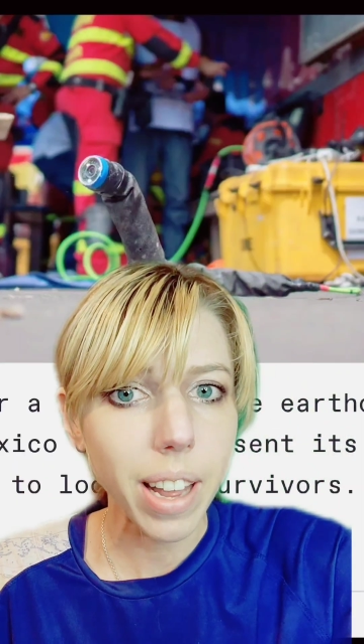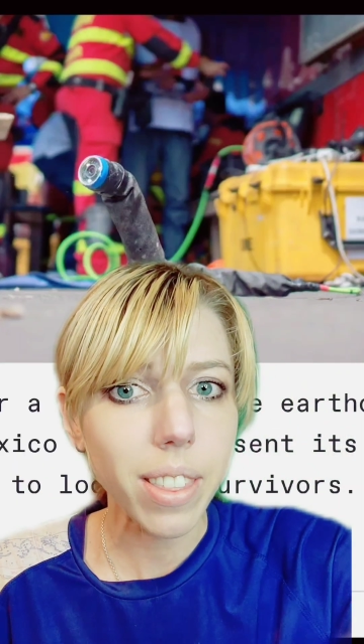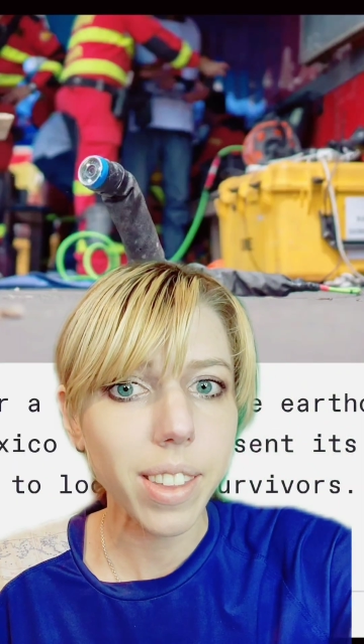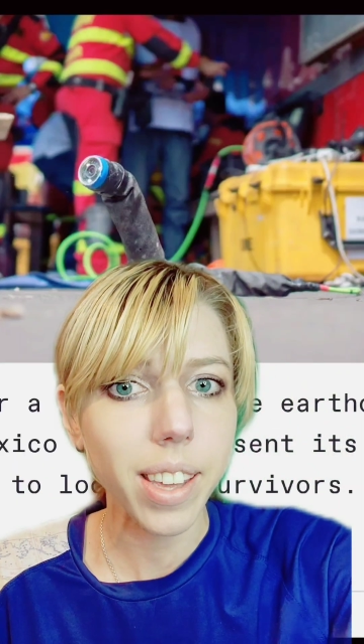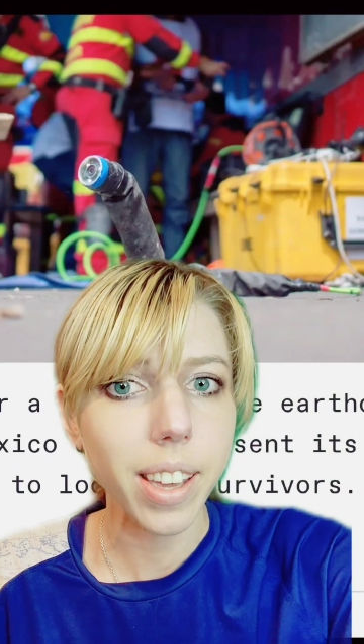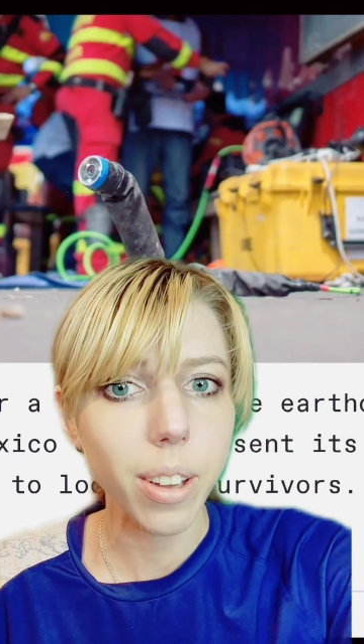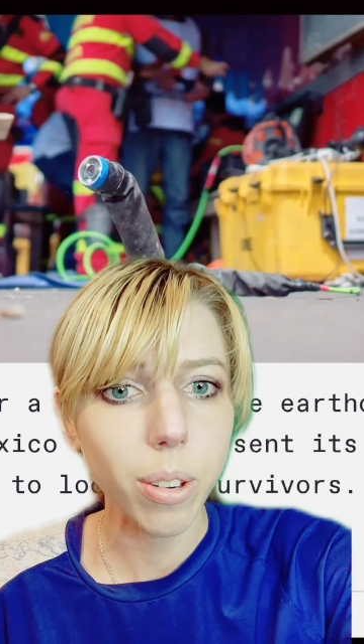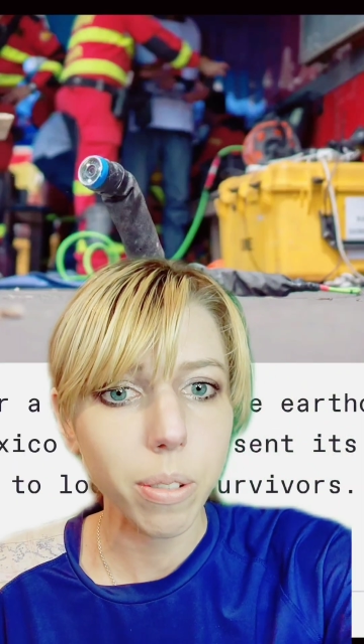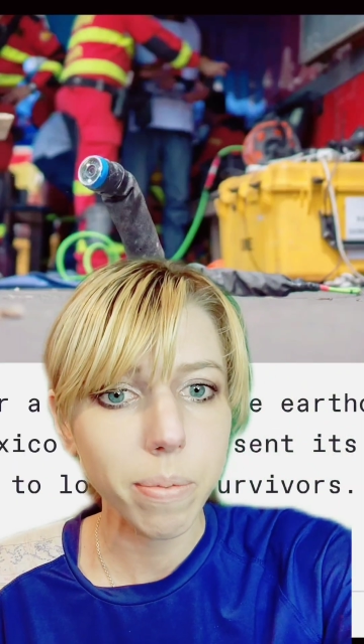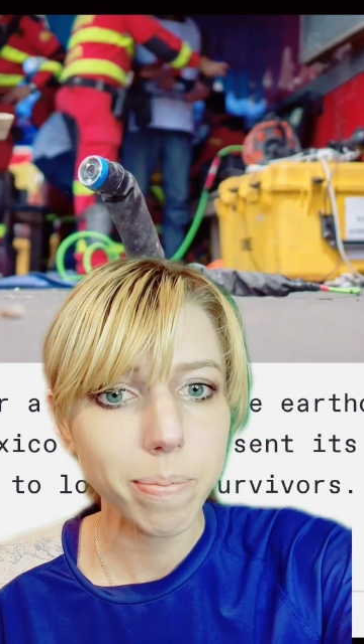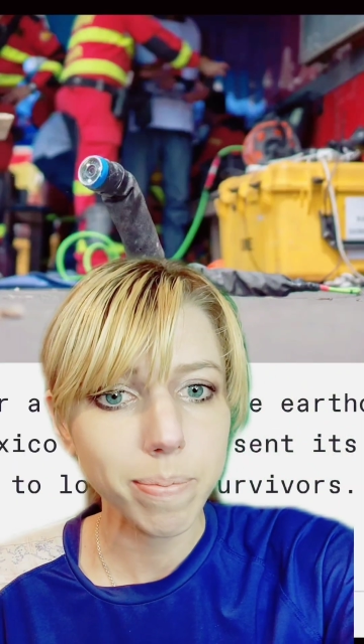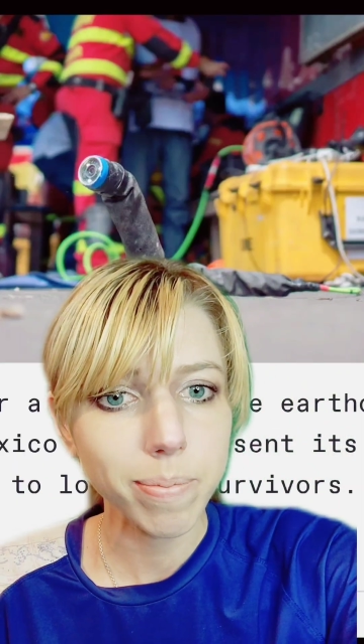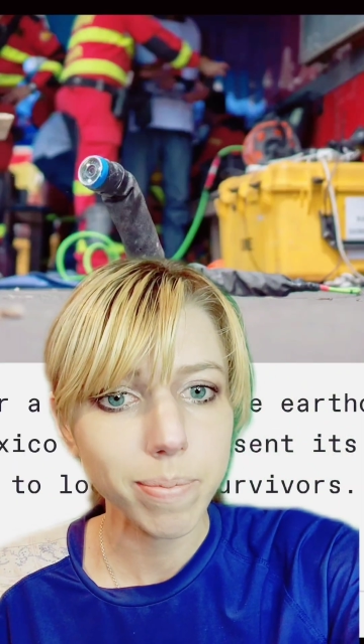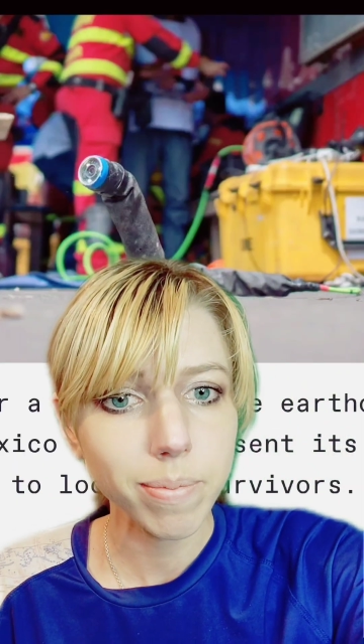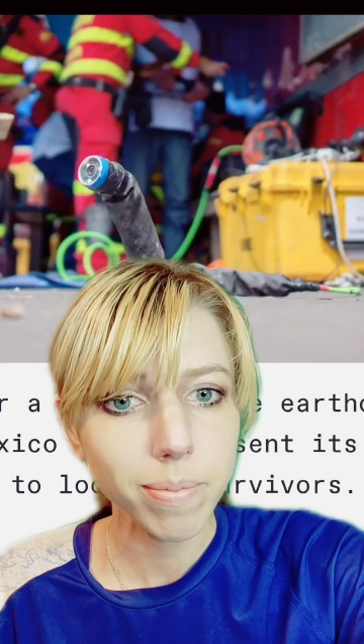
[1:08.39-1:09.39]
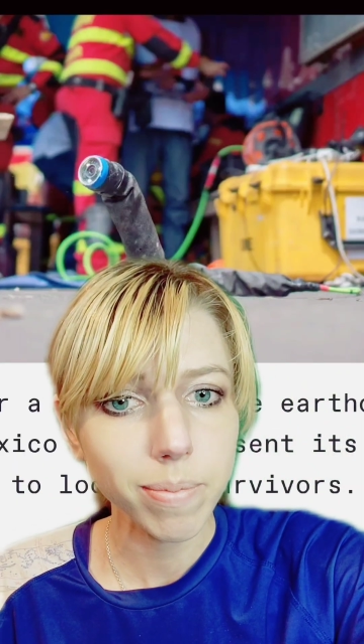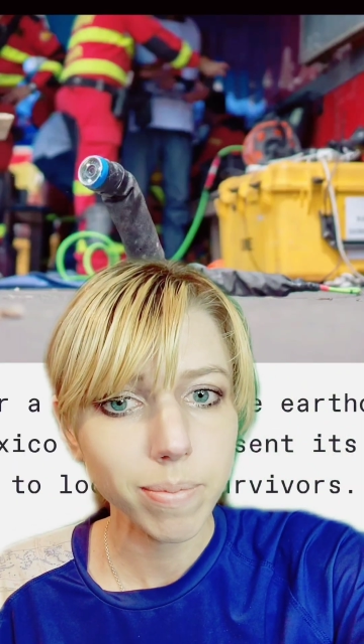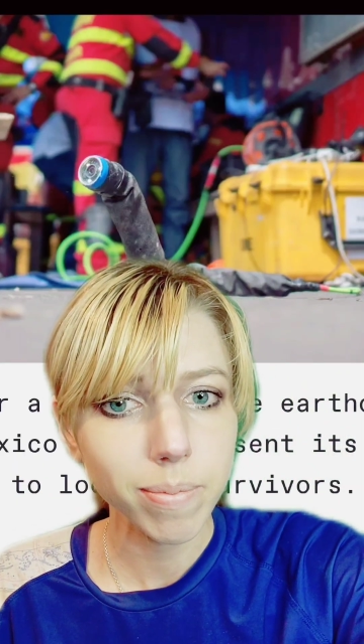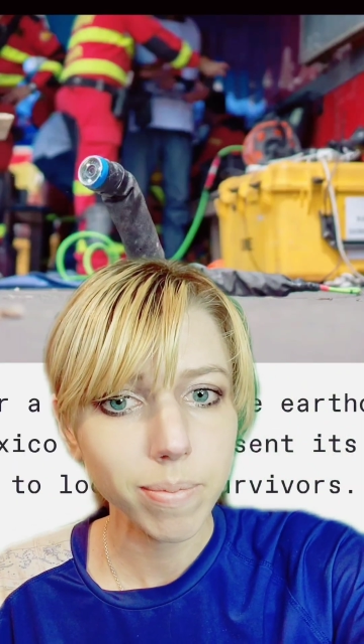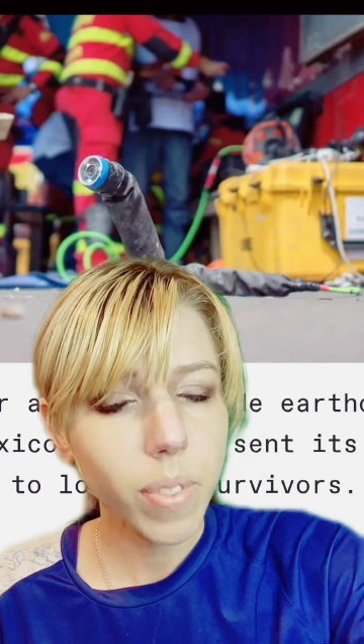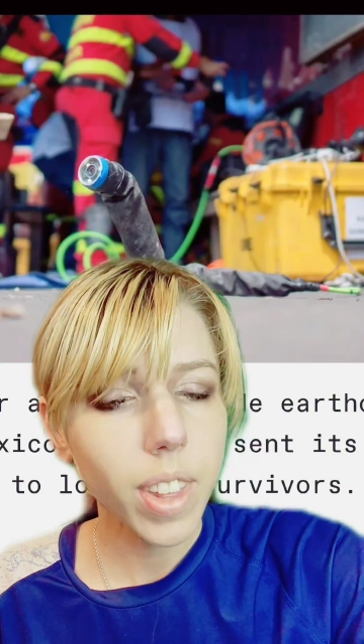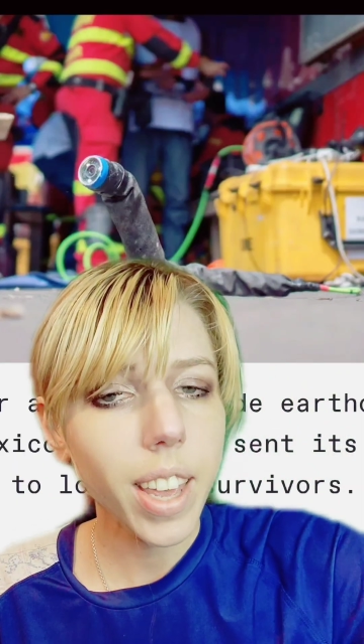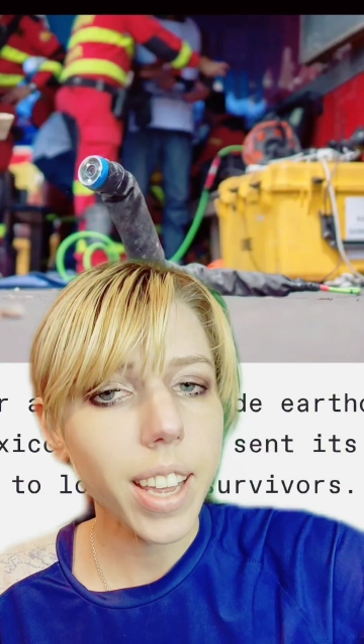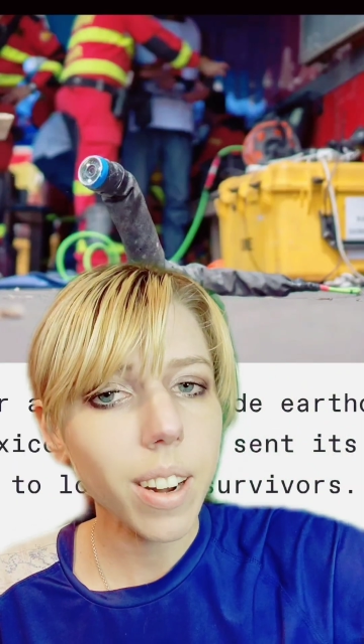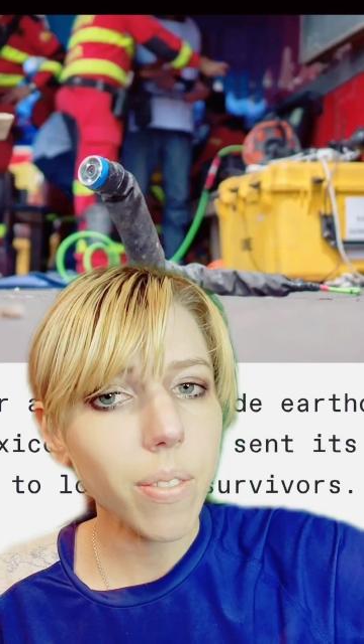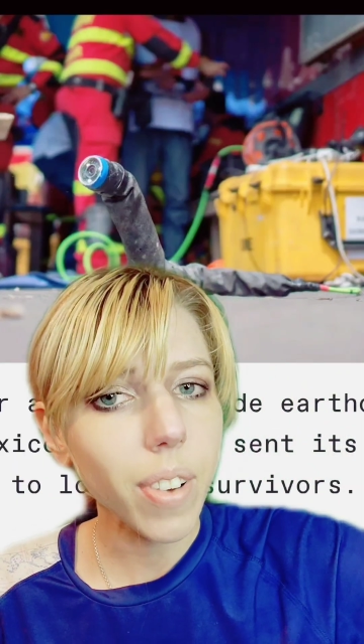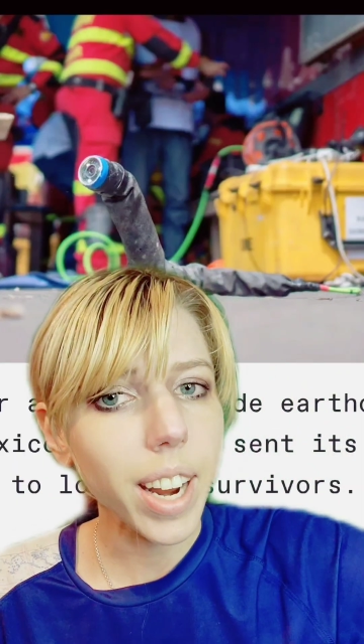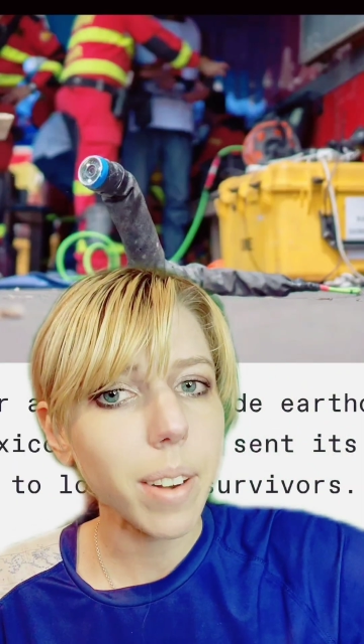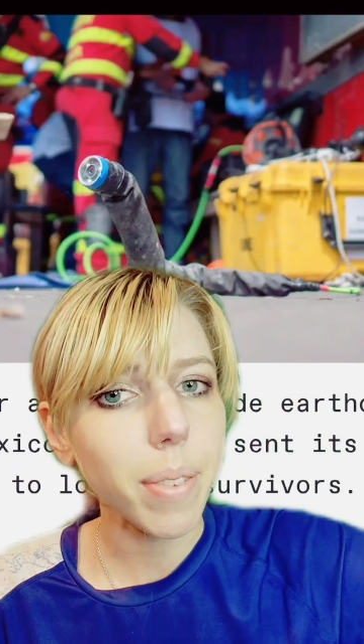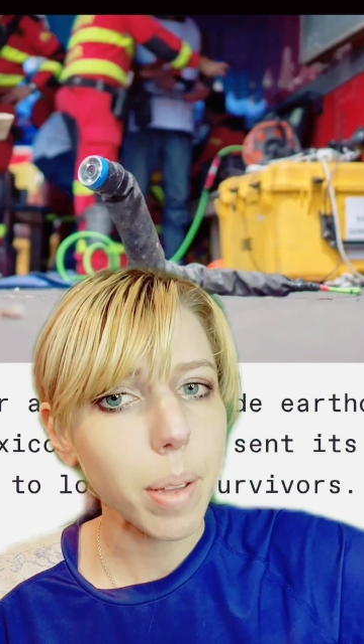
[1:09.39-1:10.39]
rescue. It
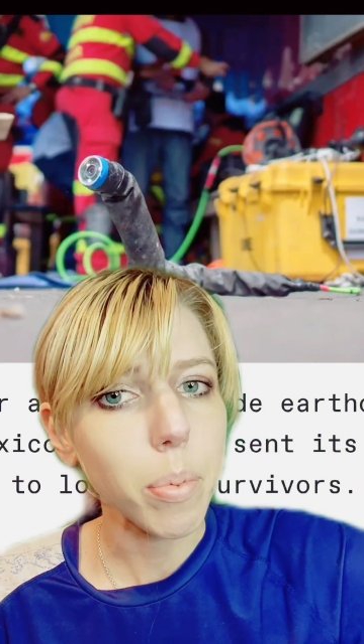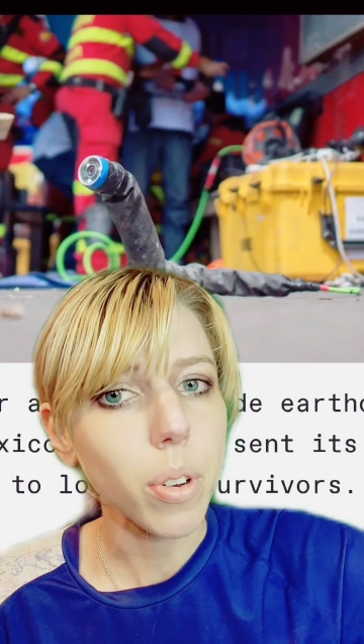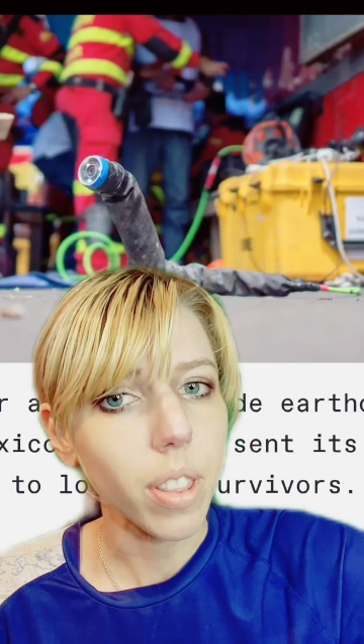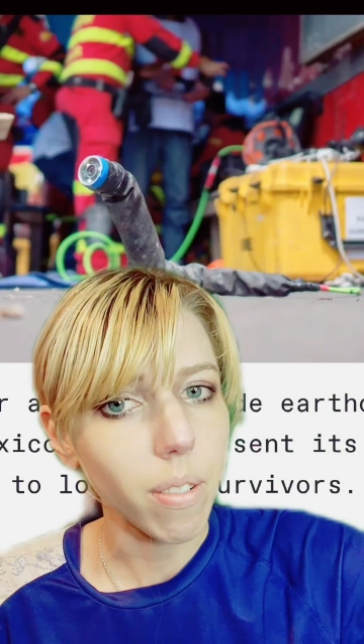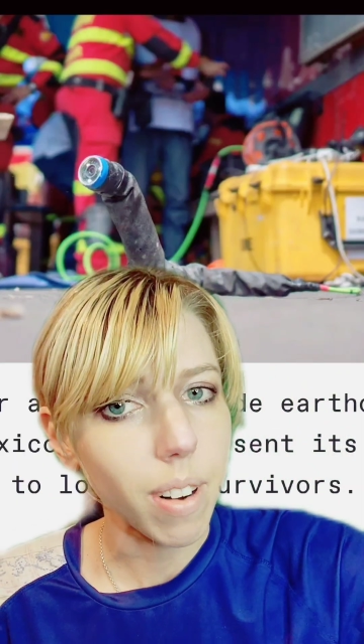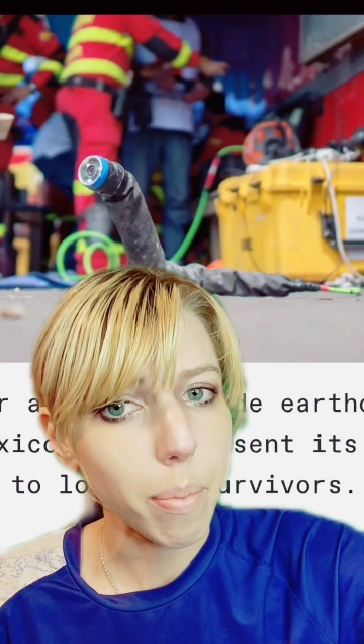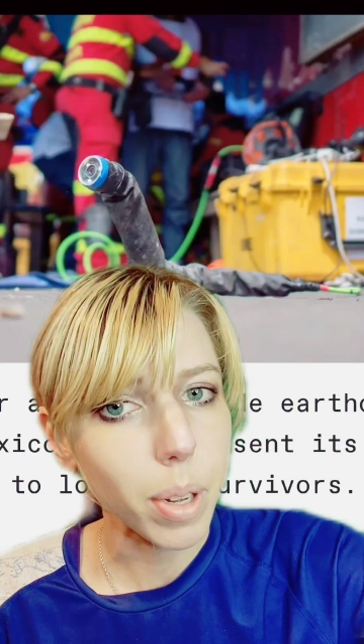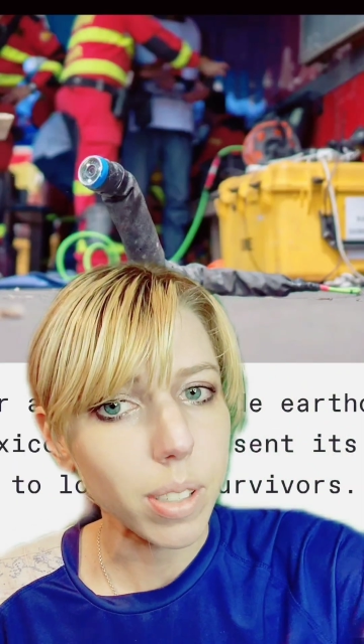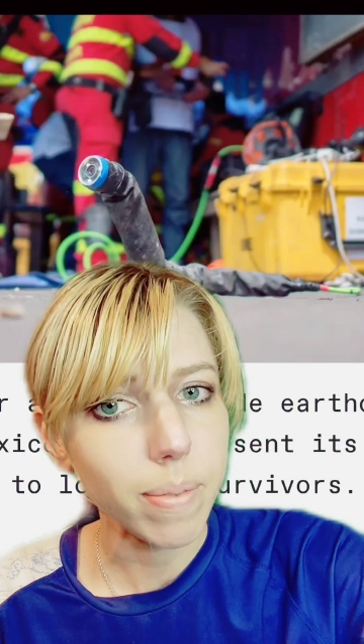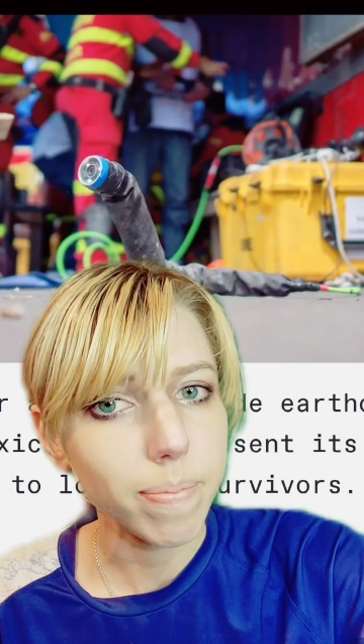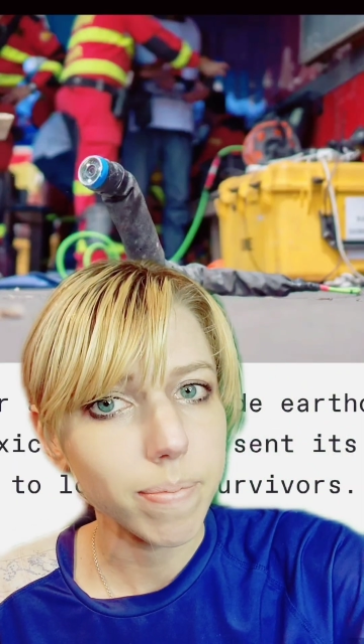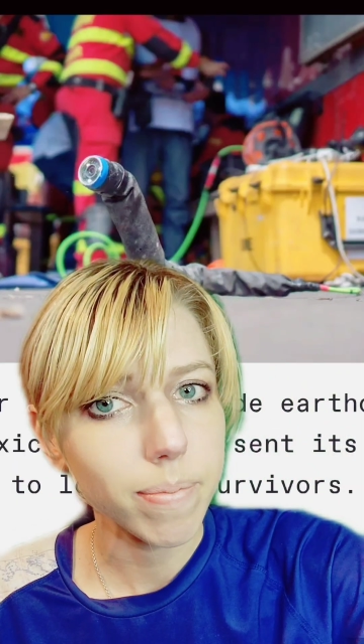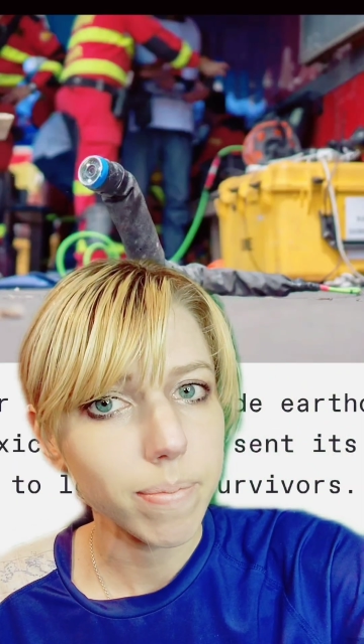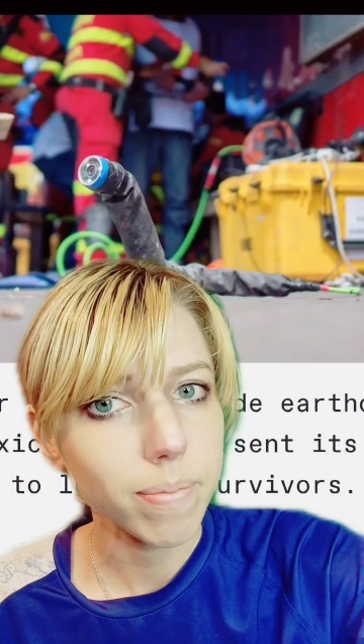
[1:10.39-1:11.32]
can find people in the rubble.